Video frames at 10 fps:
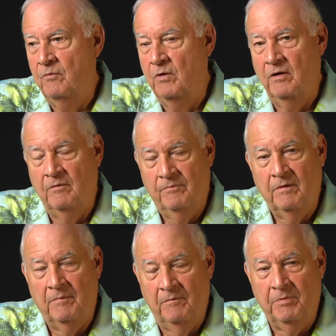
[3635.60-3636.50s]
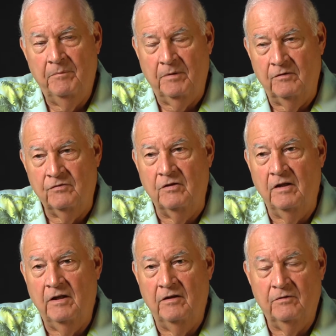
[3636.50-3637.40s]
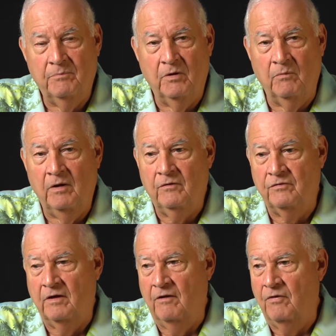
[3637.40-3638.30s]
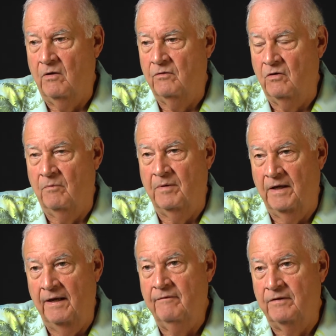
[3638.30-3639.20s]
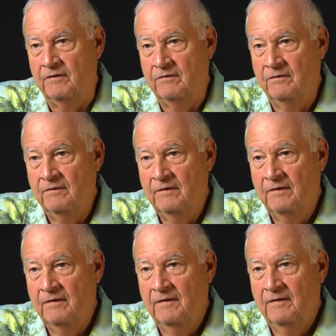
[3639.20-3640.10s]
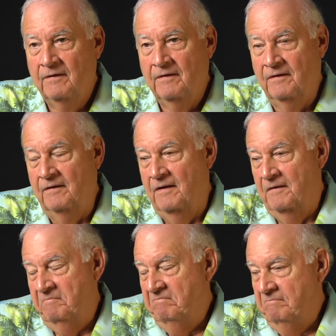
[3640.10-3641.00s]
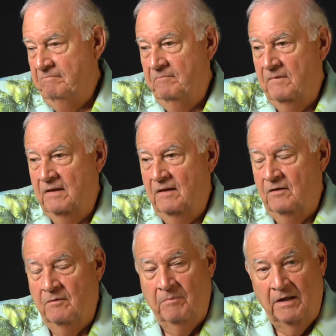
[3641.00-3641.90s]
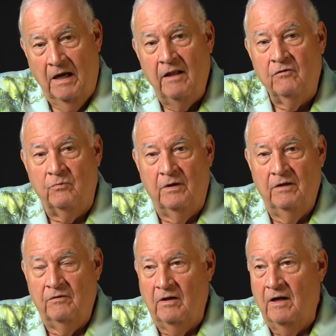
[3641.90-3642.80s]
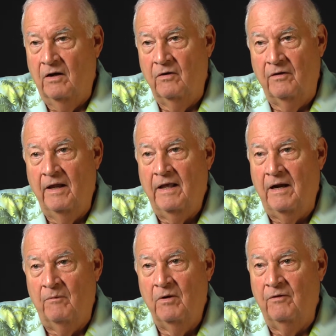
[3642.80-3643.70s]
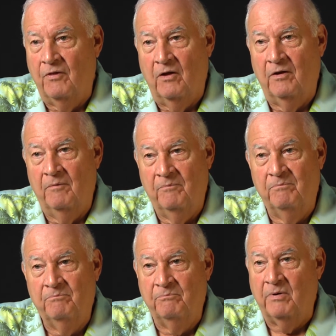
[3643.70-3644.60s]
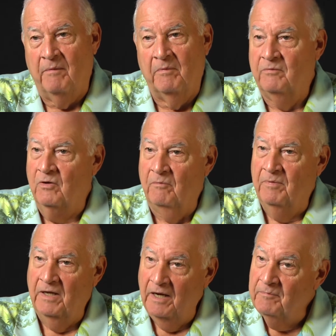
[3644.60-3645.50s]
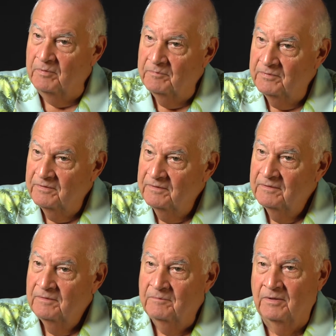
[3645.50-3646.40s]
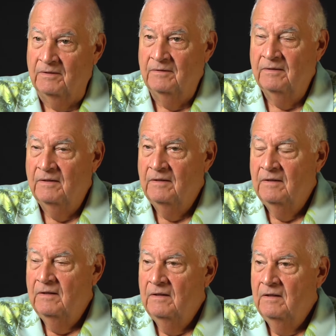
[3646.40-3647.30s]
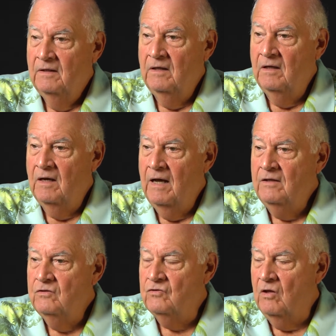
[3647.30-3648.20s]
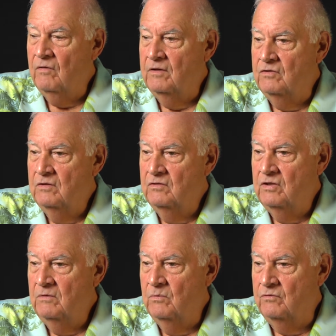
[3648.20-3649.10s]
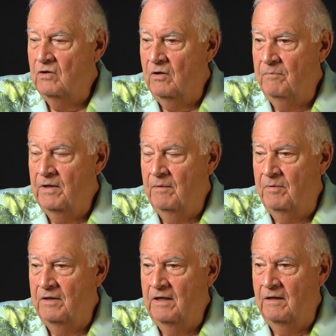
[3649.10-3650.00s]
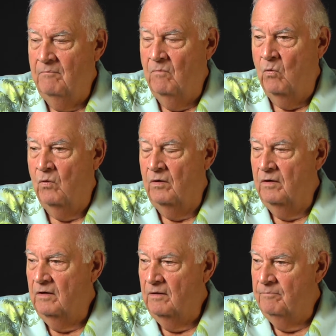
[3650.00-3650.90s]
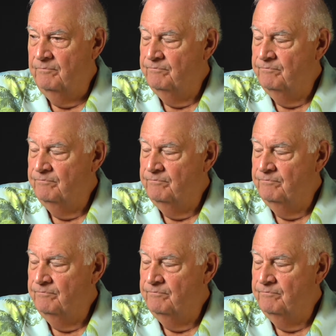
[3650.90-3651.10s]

well, I mean, people that study this pretty well said they thought it was going to be Evans. And uh, to be honest with you, until I heard that, I really thought it probably was going to be Abrams. Why but, is that? Uh, I just thought that she was going to be able to get more uh,